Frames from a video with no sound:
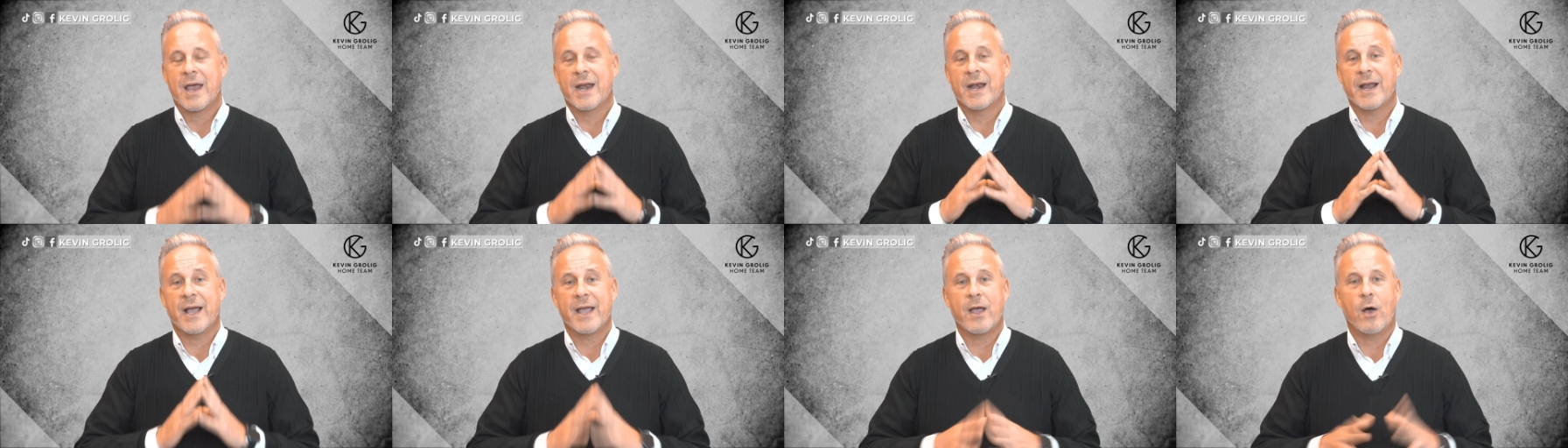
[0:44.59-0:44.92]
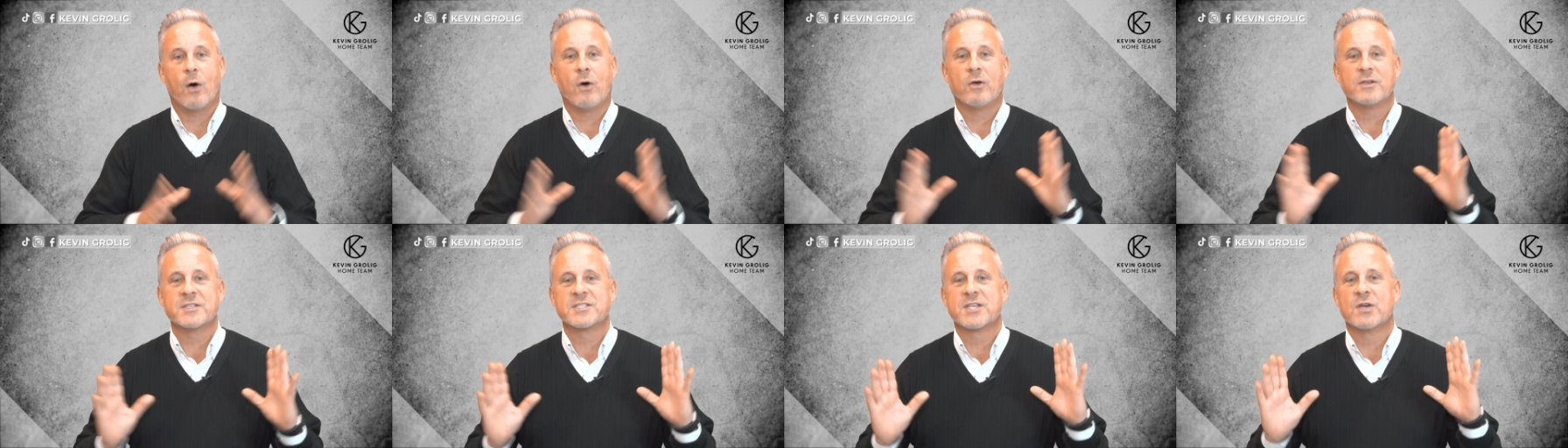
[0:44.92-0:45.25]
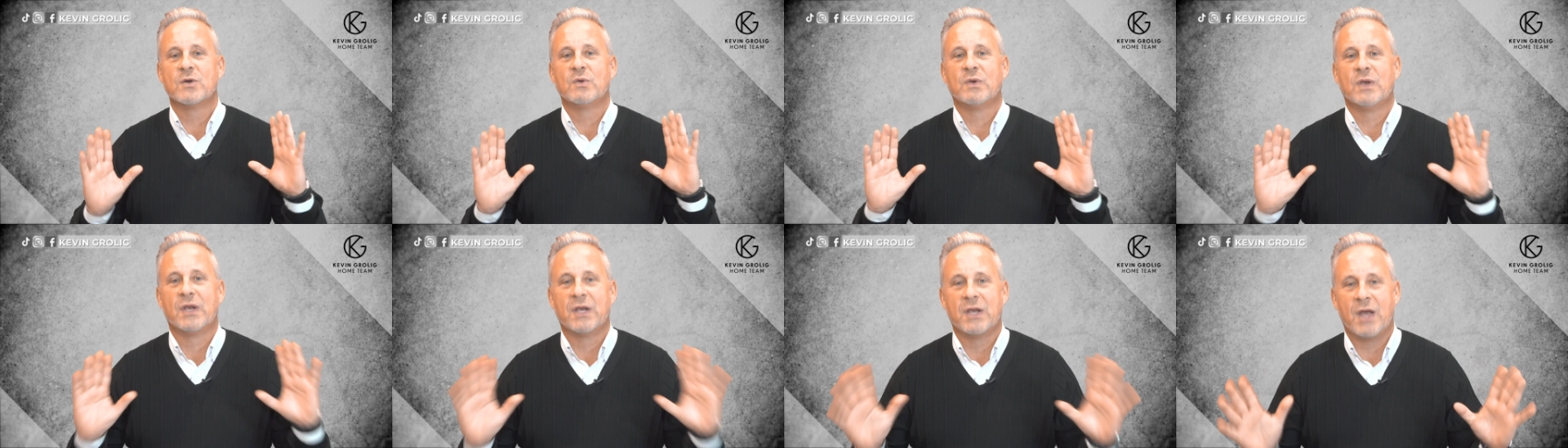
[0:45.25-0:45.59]
And I
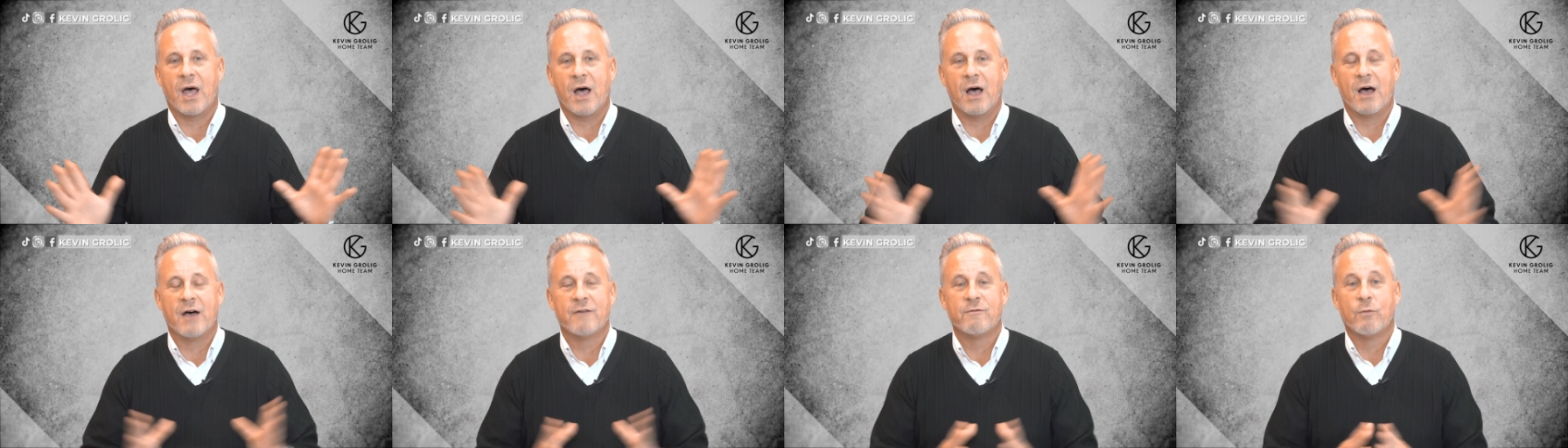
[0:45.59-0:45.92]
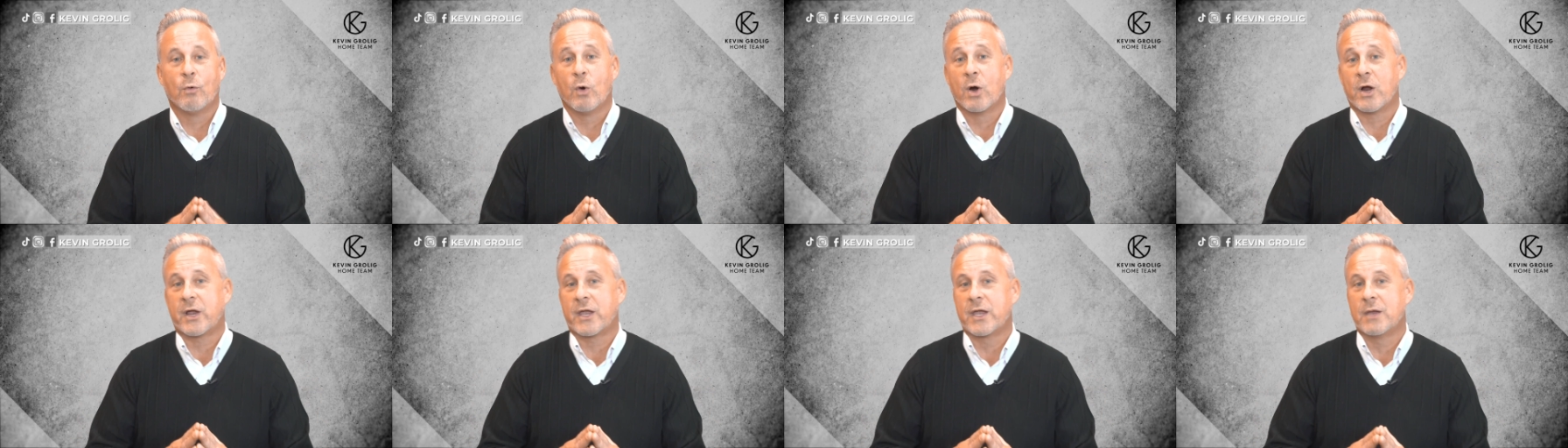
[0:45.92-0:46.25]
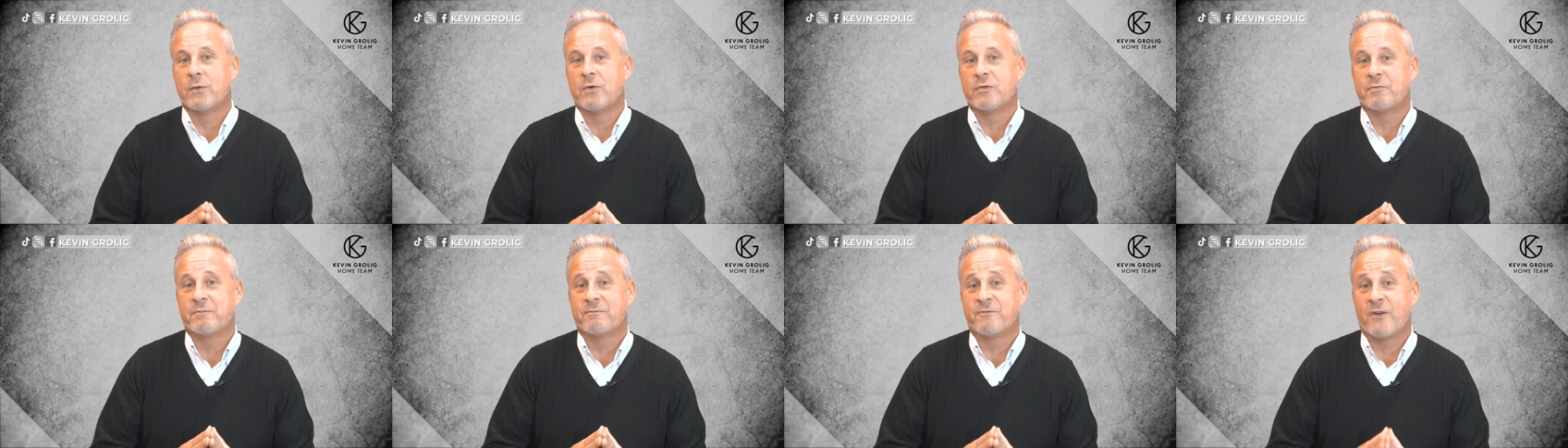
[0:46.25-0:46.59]
also love working
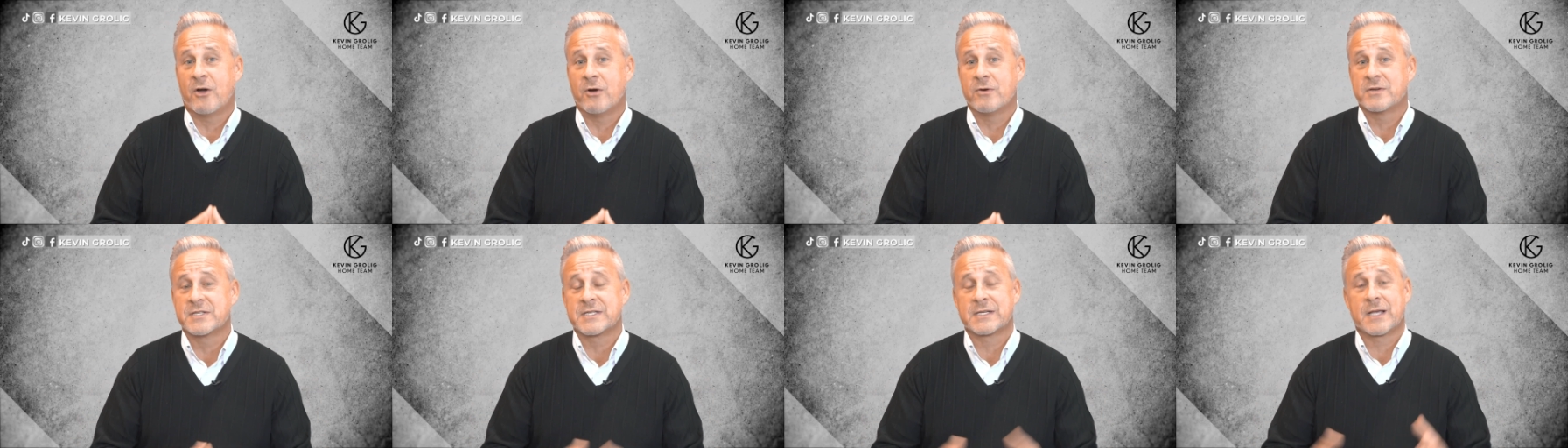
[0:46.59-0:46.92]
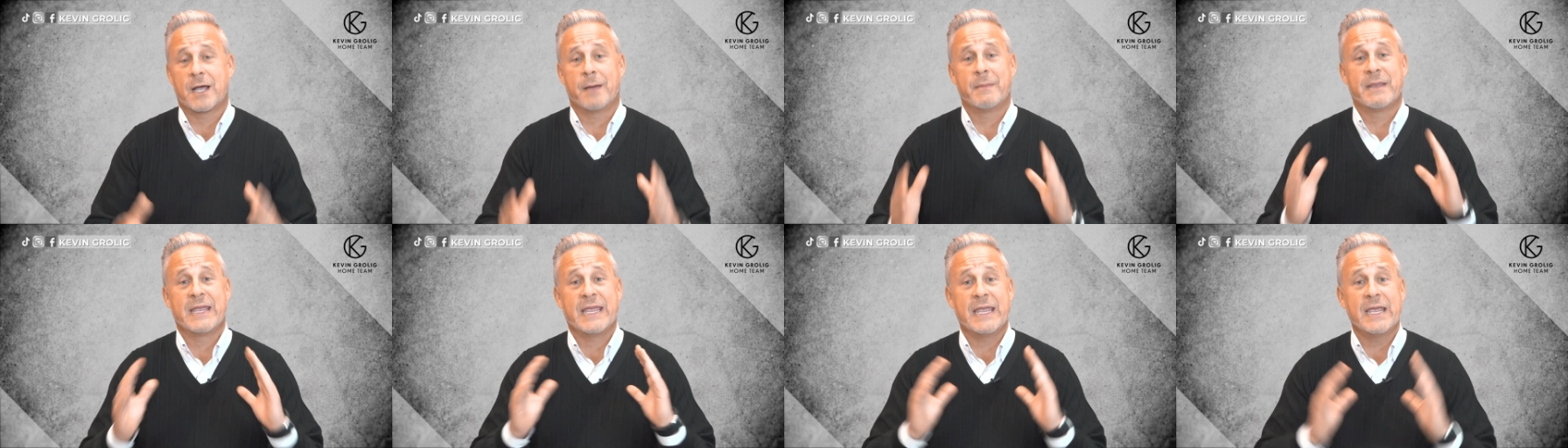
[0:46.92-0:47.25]
with folks coming